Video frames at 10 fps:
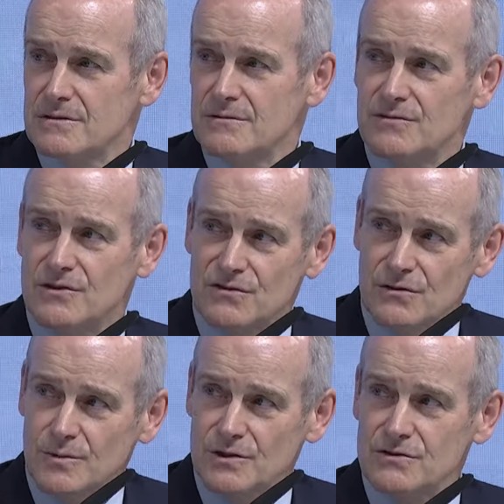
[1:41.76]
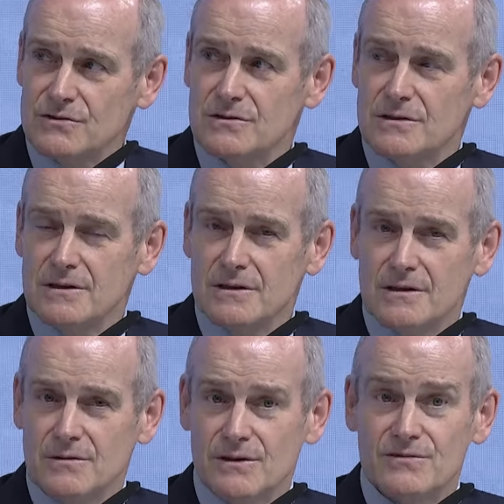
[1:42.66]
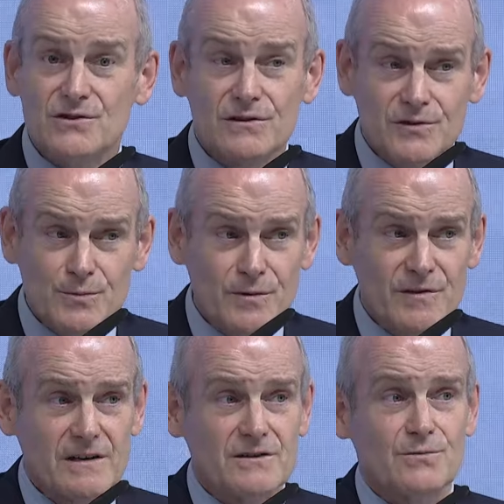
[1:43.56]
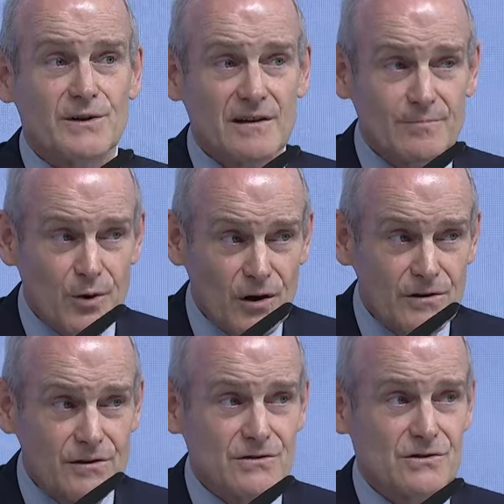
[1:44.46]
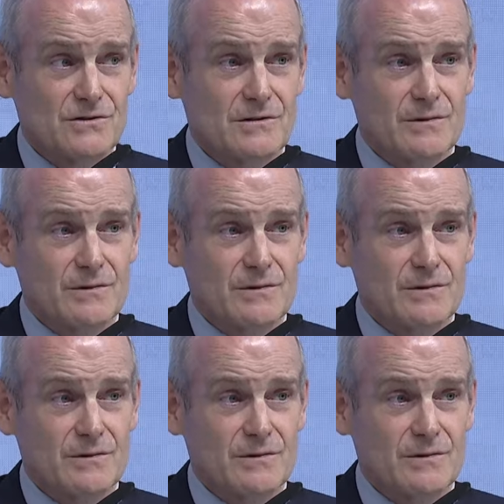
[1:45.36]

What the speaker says: we have consumers, we have service providers, we have partners,